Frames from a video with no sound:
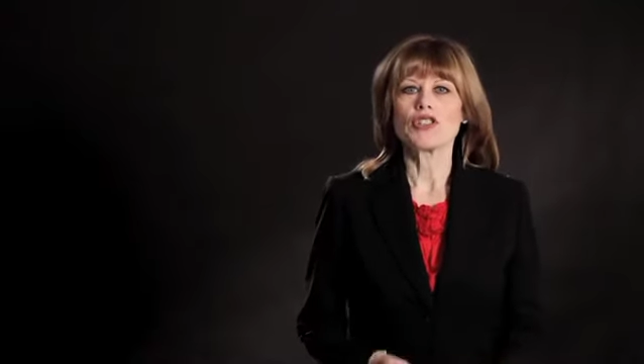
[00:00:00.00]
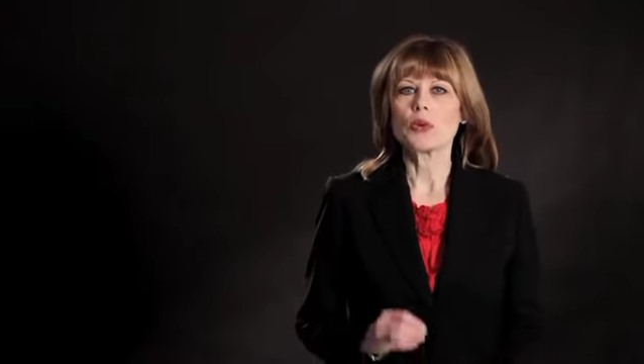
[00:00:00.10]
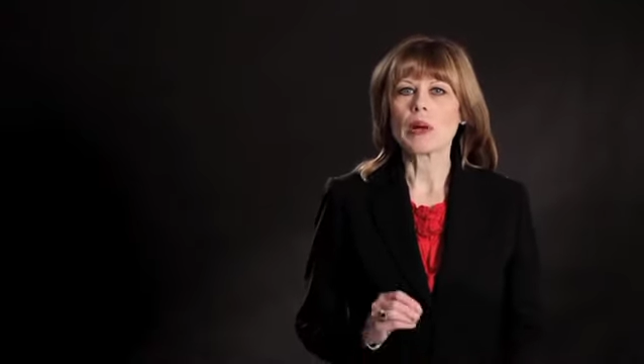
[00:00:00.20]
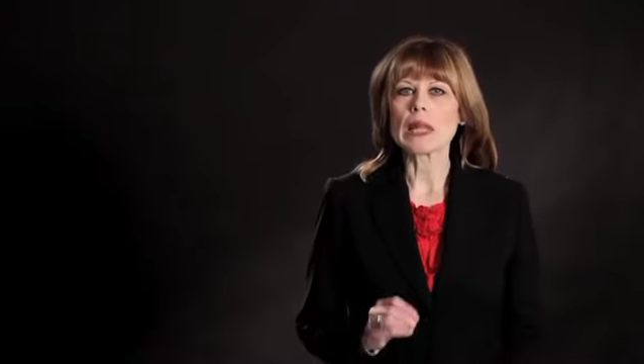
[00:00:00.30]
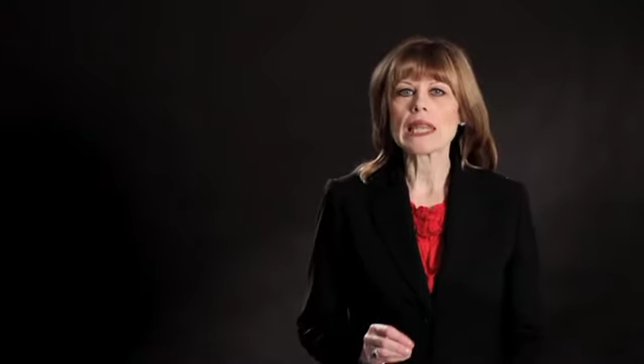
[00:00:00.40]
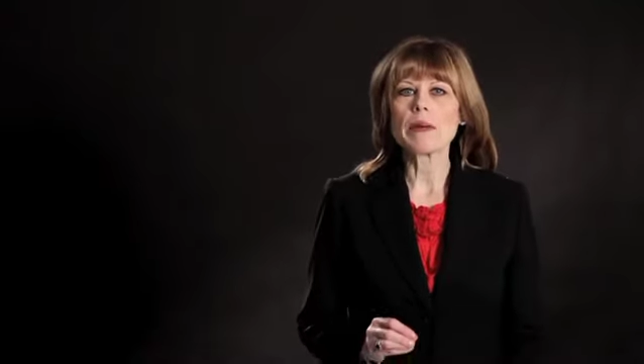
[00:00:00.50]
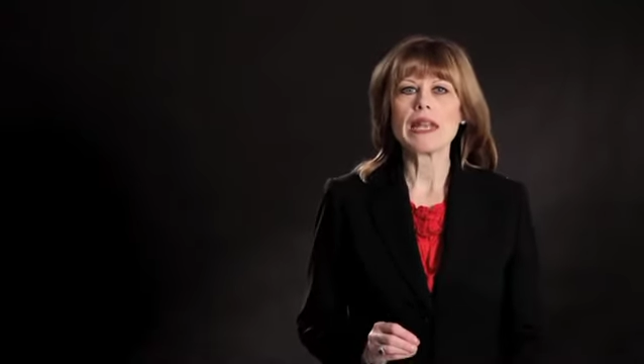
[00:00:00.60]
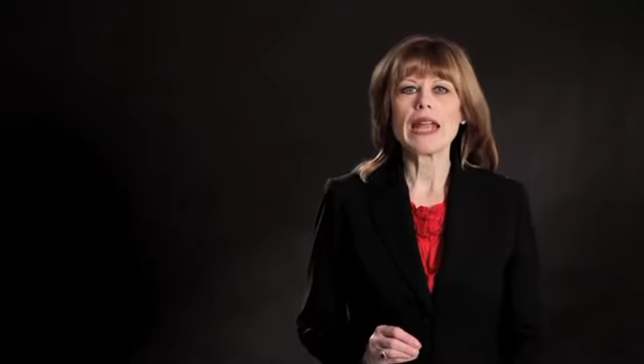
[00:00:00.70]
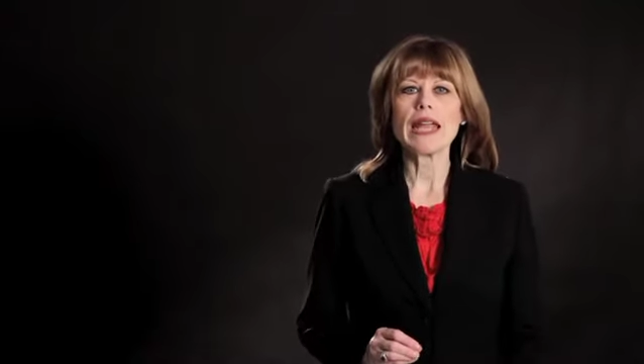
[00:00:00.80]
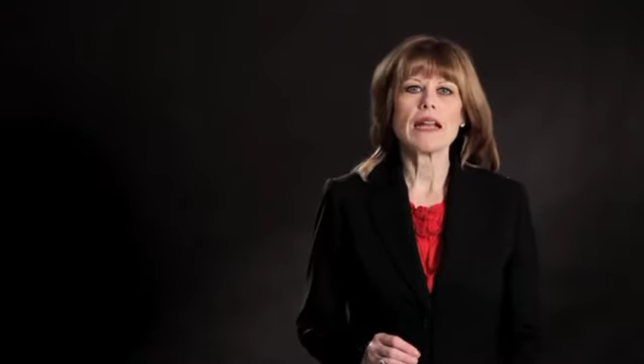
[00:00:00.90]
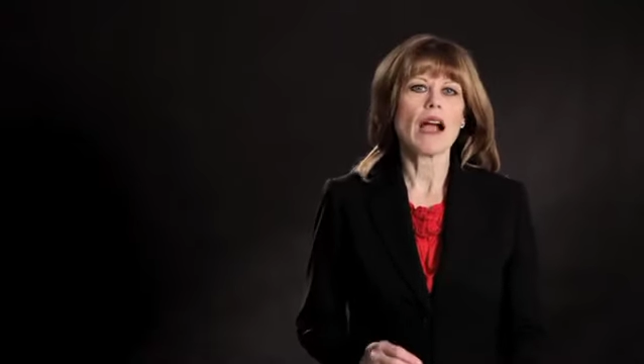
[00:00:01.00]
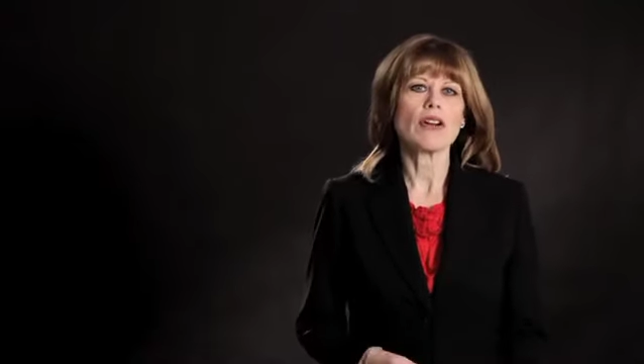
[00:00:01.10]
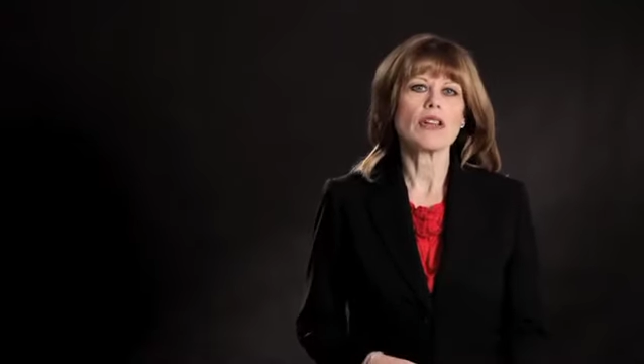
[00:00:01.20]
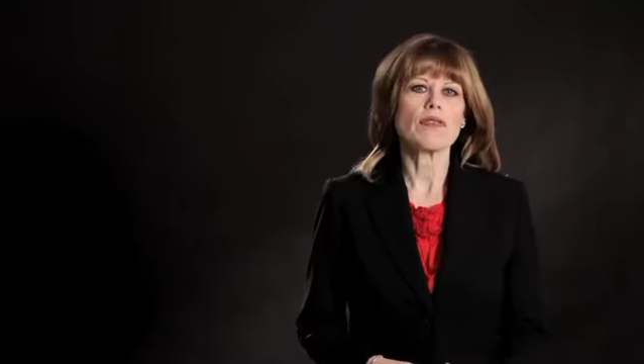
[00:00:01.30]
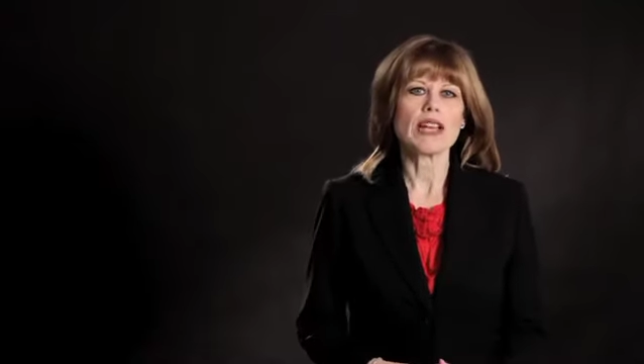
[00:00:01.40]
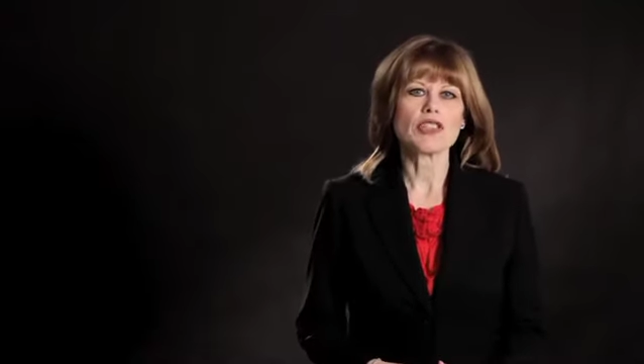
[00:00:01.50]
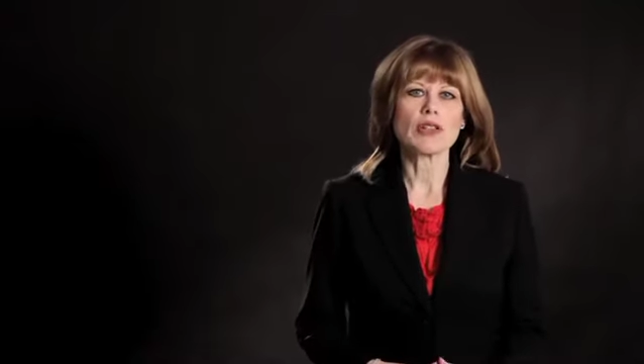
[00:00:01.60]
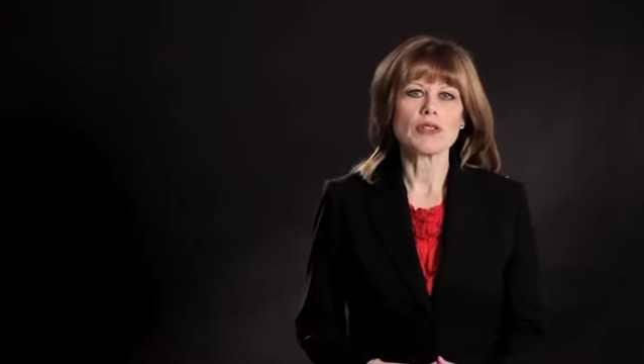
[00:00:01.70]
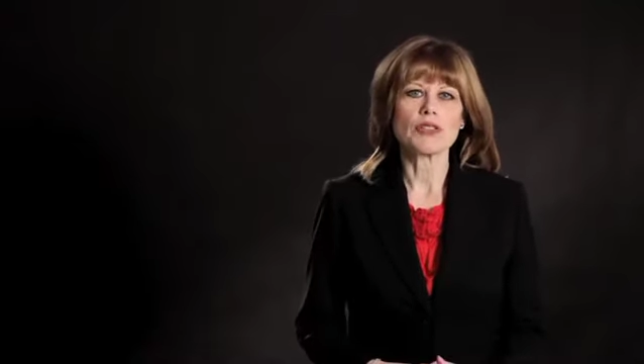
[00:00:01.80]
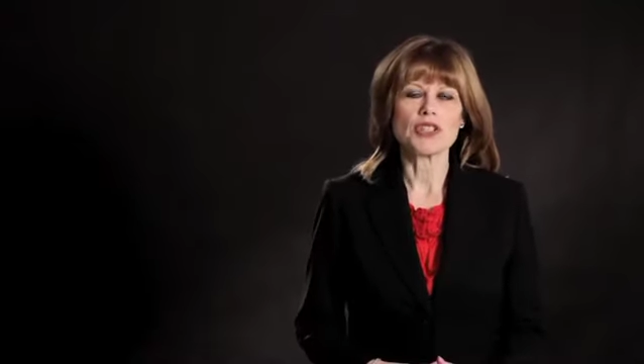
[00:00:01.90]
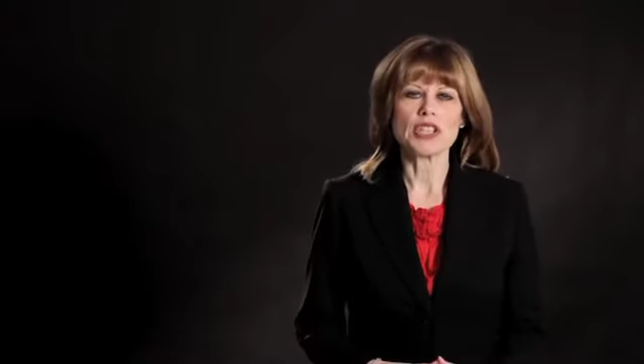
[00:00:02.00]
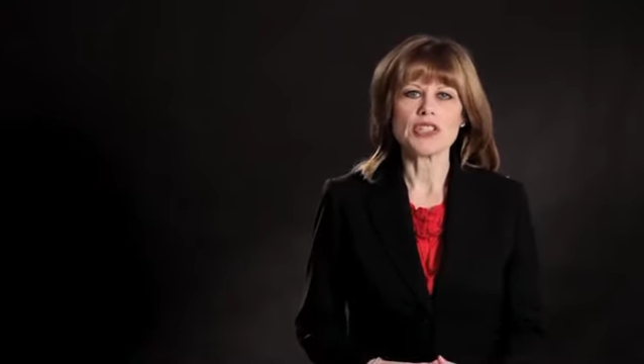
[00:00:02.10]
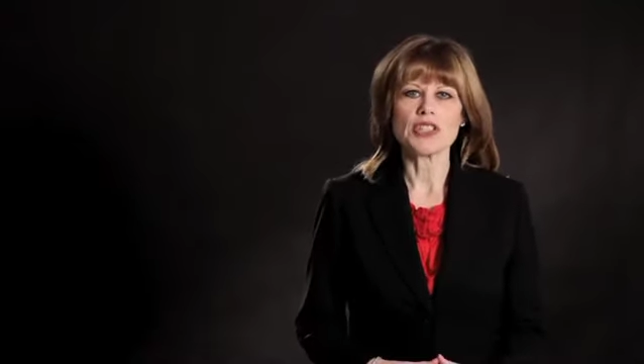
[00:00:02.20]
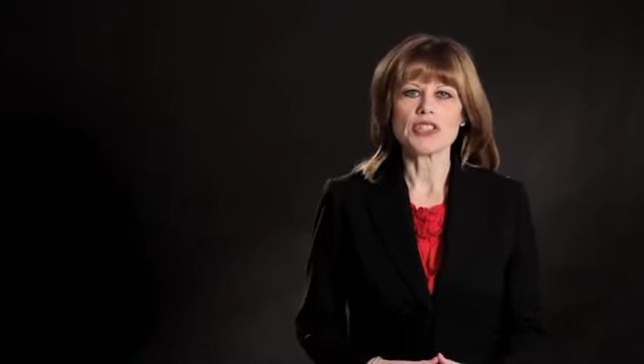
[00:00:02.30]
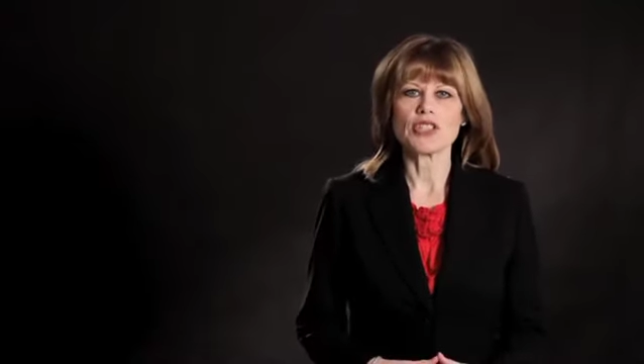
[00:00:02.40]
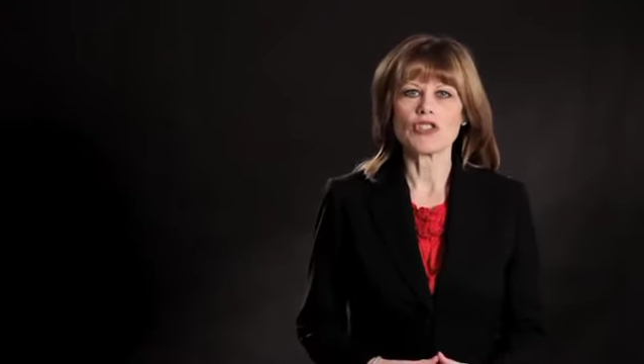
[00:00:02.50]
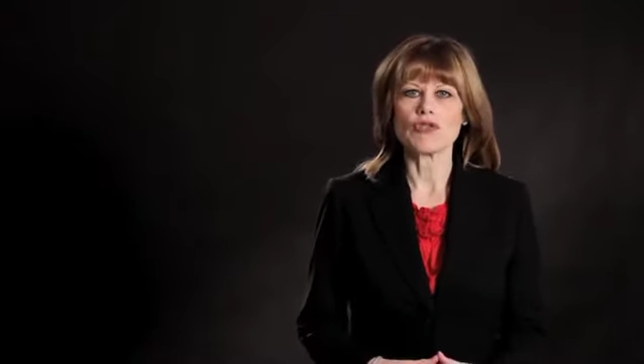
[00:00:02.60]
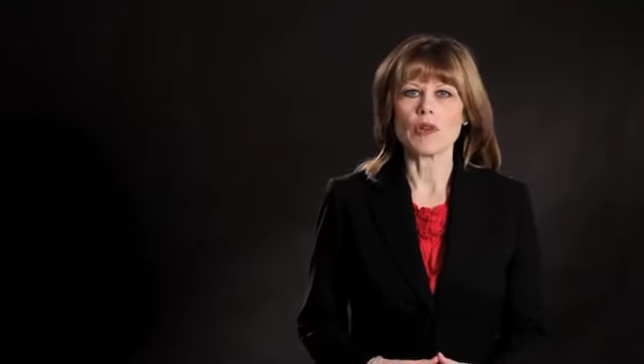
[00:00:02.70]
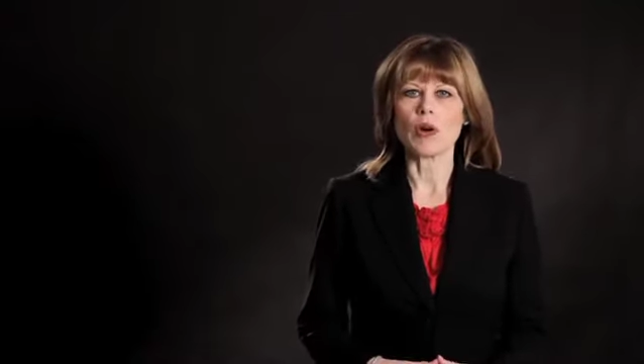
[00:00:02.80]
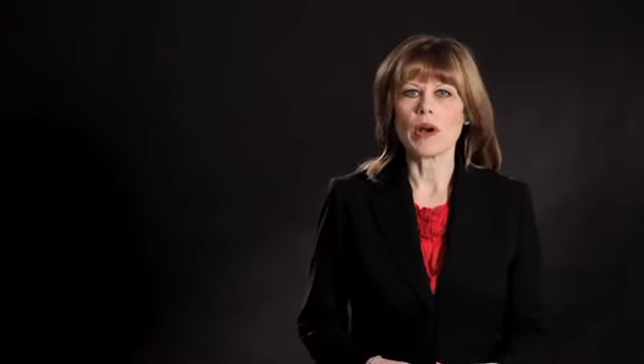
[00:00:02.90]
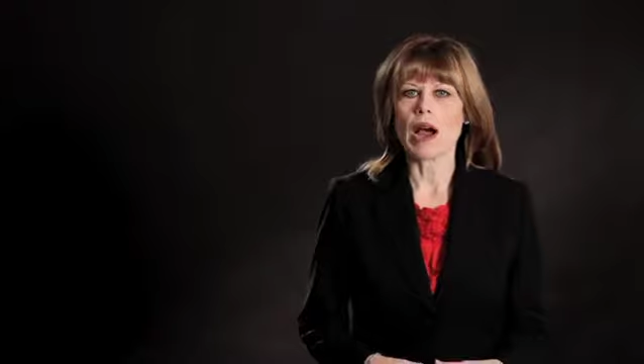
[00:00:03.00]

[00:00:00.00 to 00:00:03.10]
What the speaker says: to eliminate cardiovascular diseases and stroke,